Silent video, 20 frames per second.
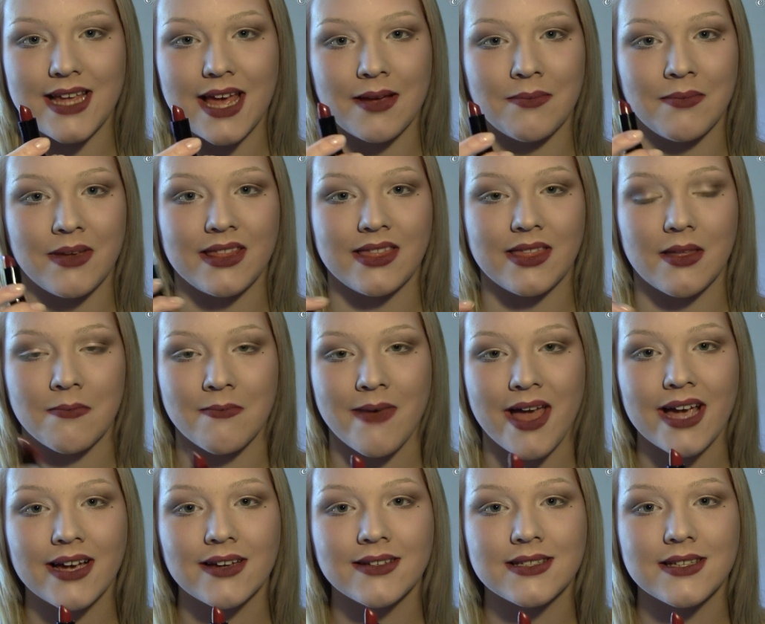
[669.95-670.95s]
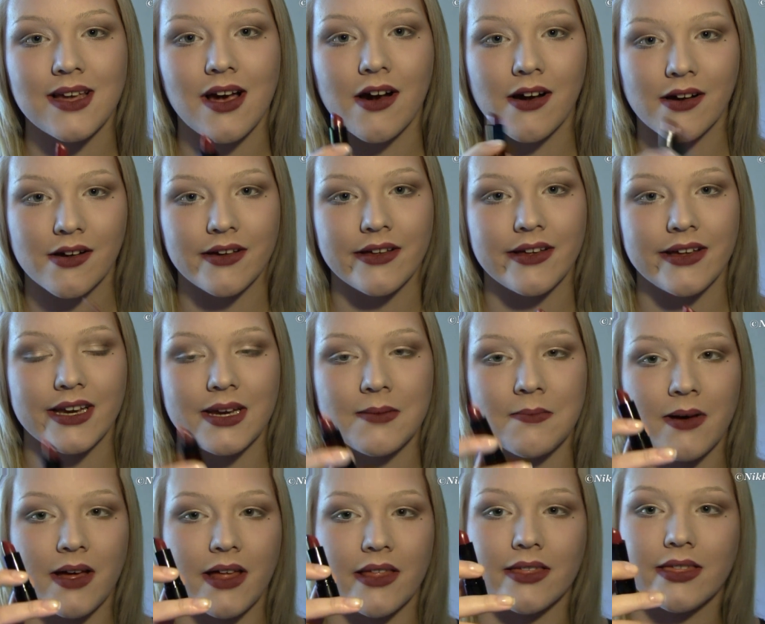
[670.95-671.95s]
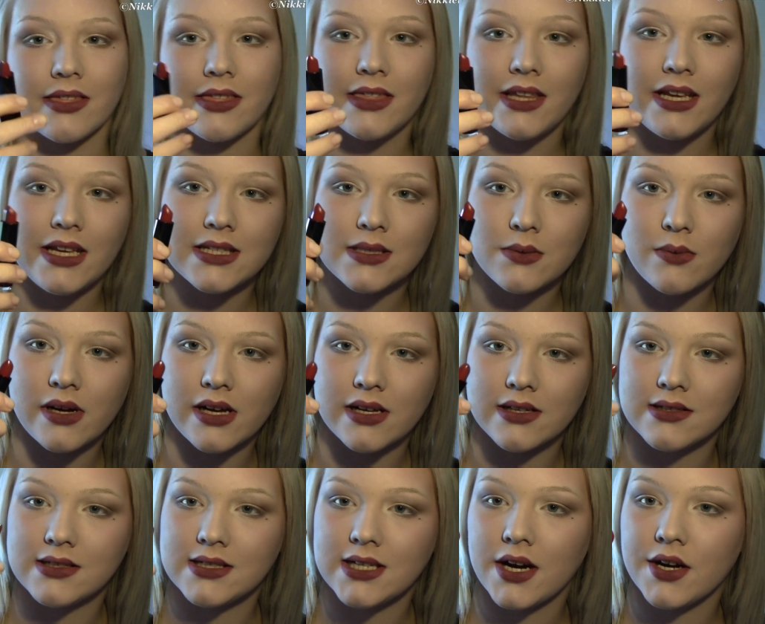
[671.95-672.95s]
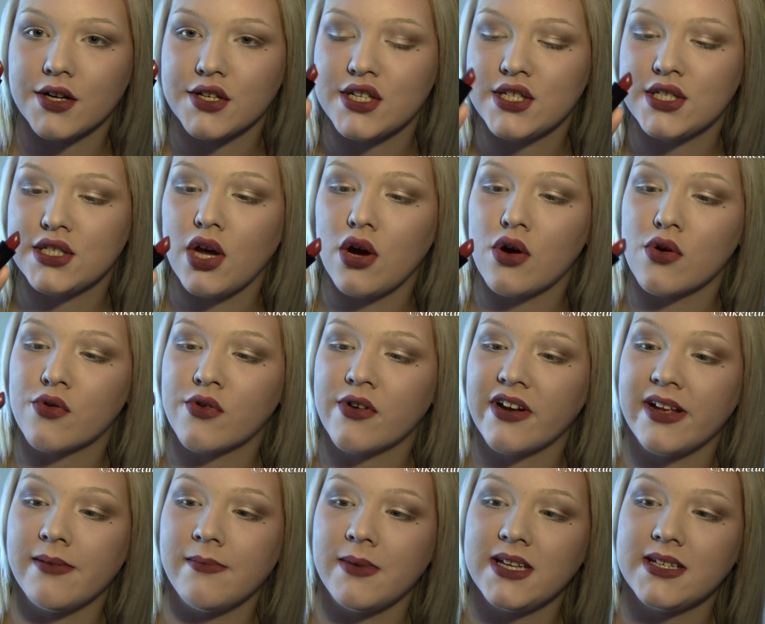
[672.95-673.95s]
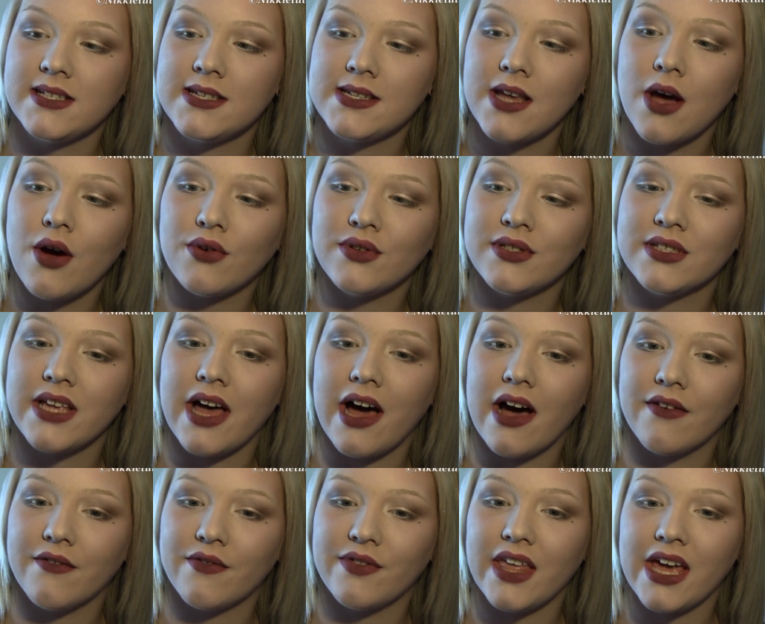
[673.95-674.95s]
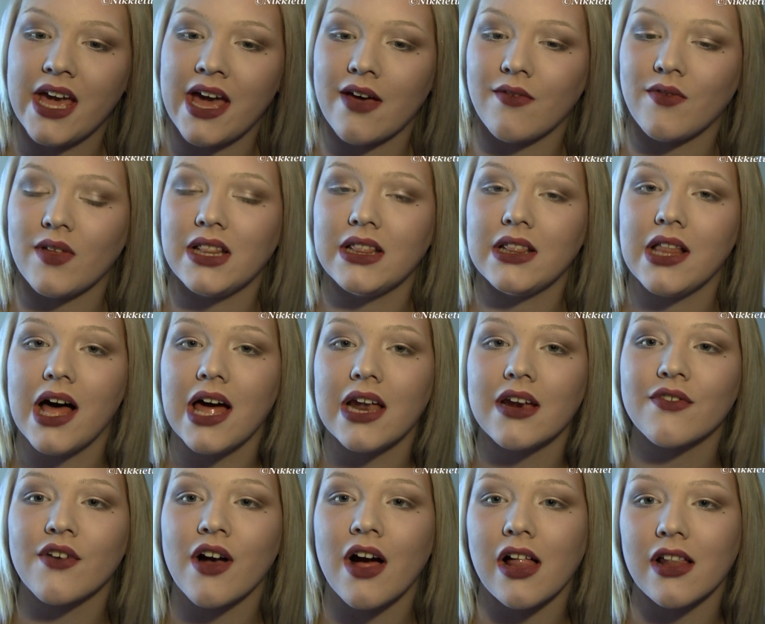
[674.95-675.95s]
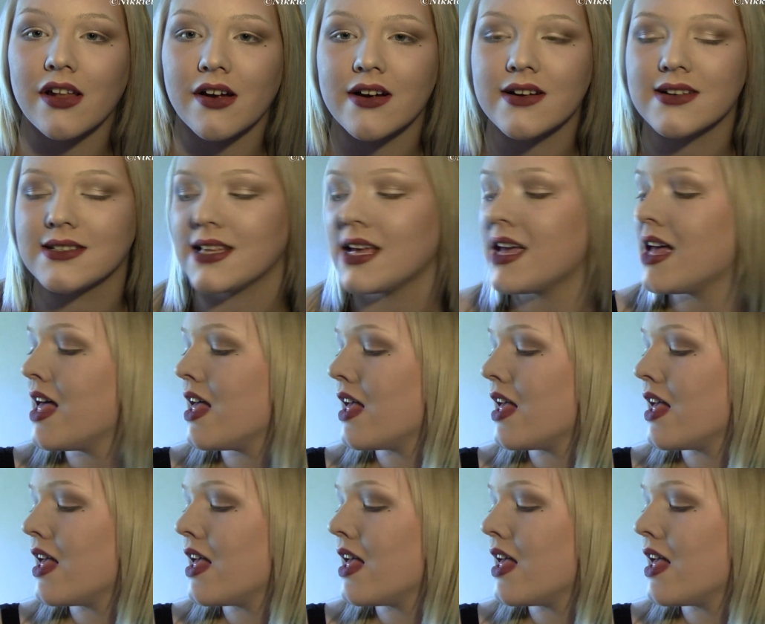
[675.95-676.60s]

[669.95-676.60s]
I mean, the MACs are good, but these ones are so creamy, so soft. They have a lot of colors.